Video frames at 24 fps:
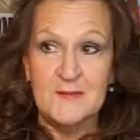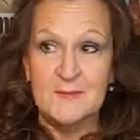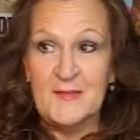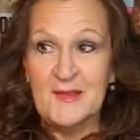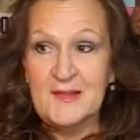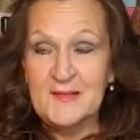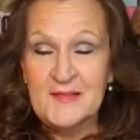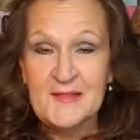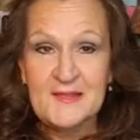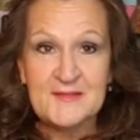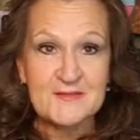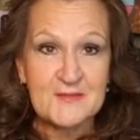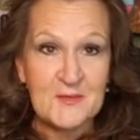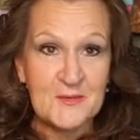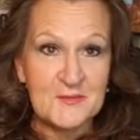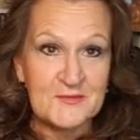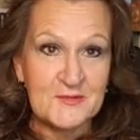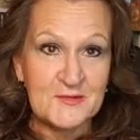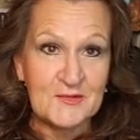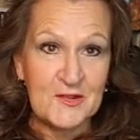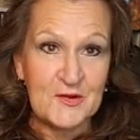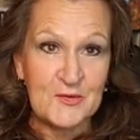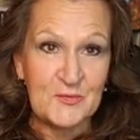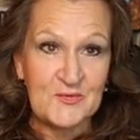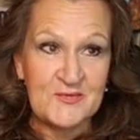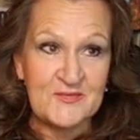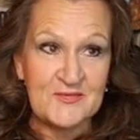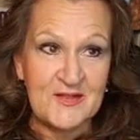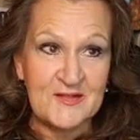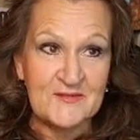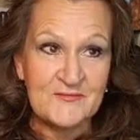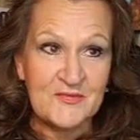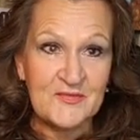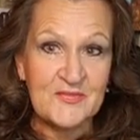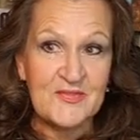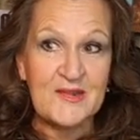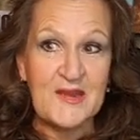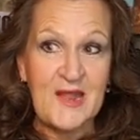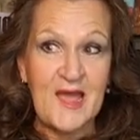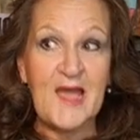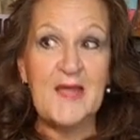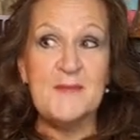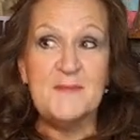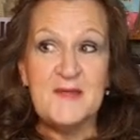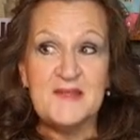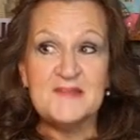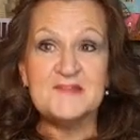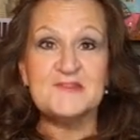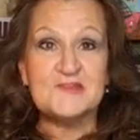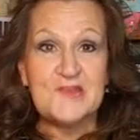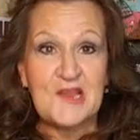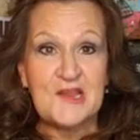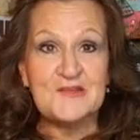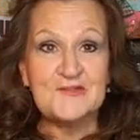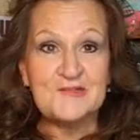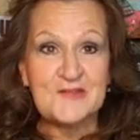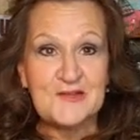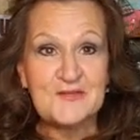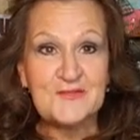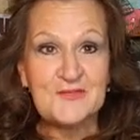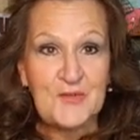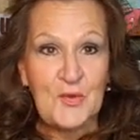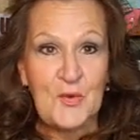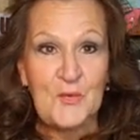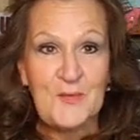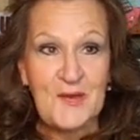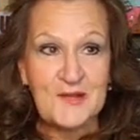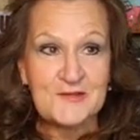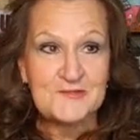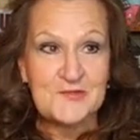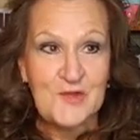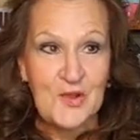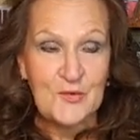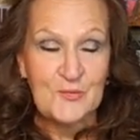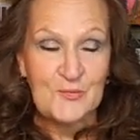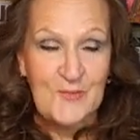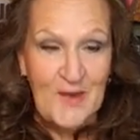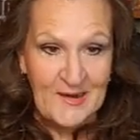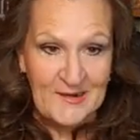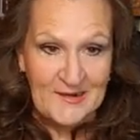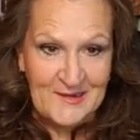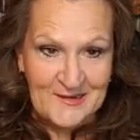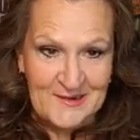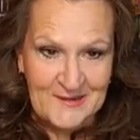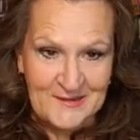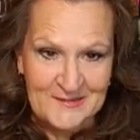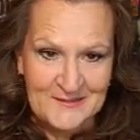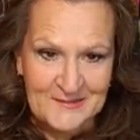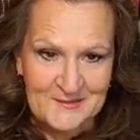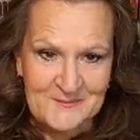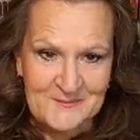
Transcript: Mainly because I was a little resentful that I've been changing so much already.